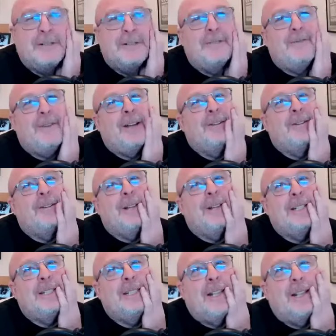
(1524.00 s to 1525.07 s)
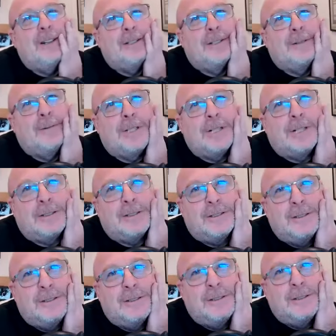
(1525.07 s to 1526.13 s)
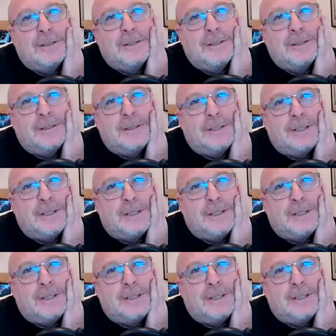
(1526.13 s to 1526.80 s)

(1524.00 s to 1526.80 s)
do the founder led sales switching. Okay.